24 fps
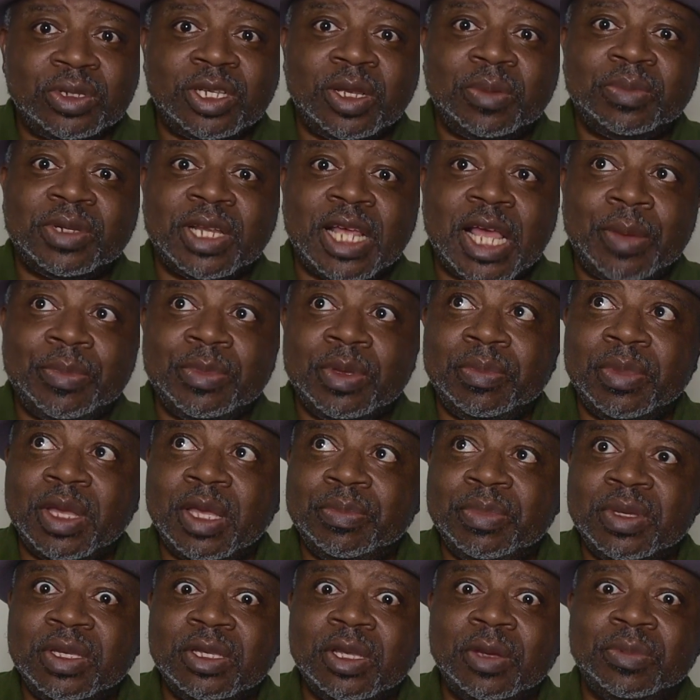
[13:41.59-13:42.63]
Sometimes it may
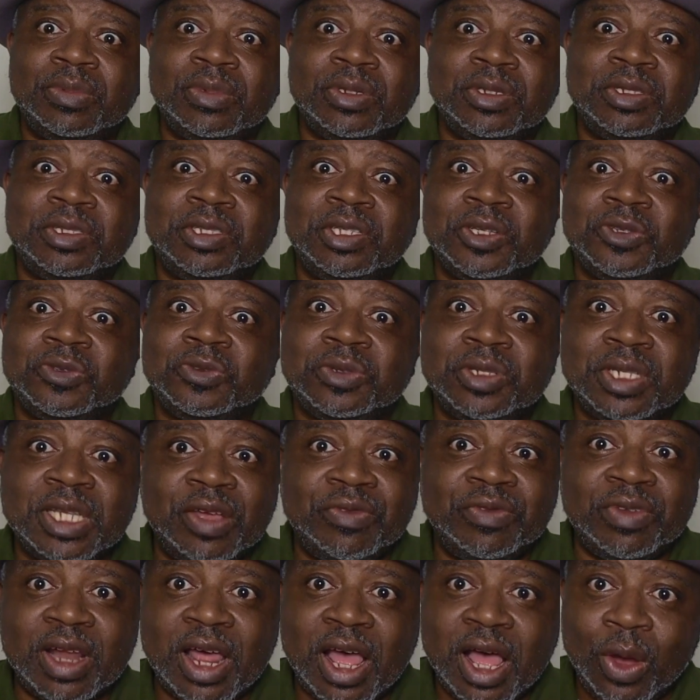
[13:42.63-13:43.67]
be up to 6 or
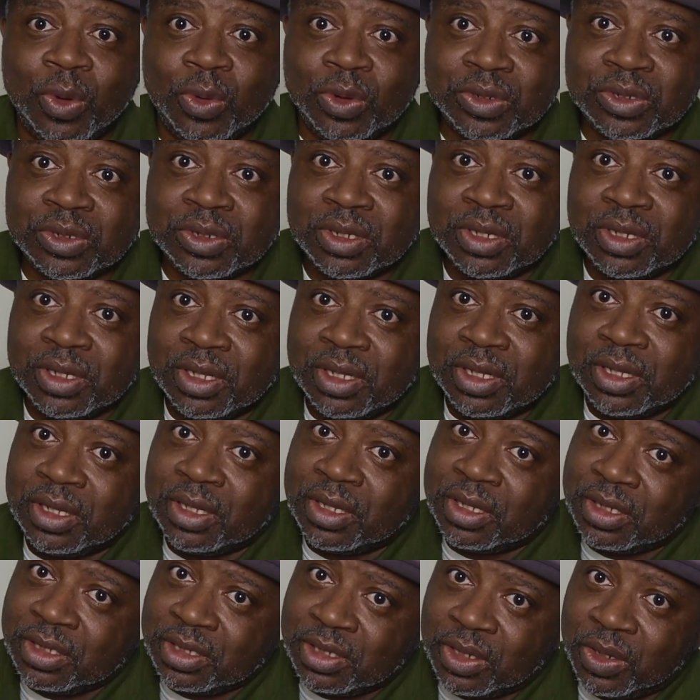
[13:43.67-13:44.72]
7 hours.
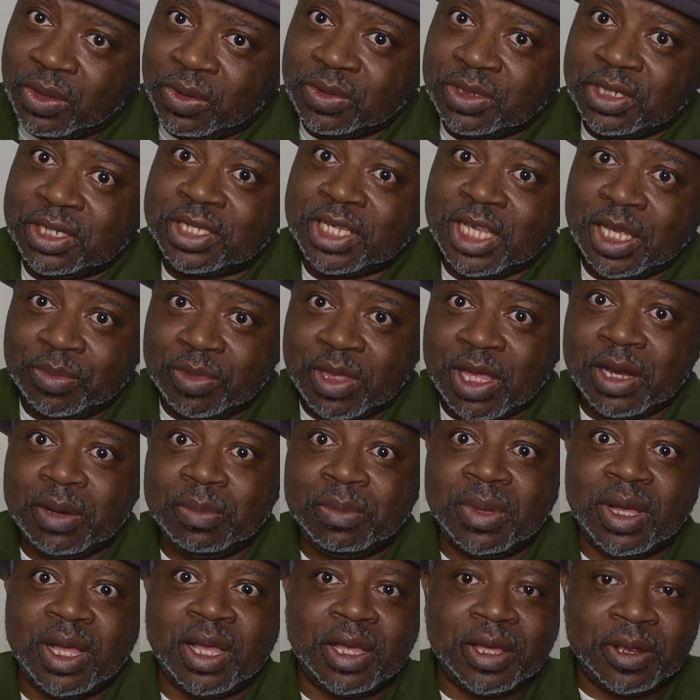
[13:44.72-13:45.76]
So just keep that in
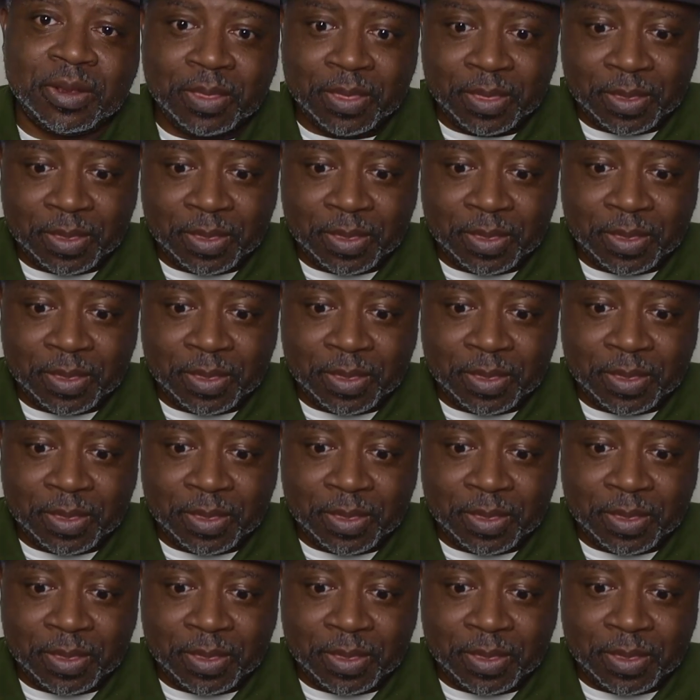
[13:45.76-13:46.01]
mind.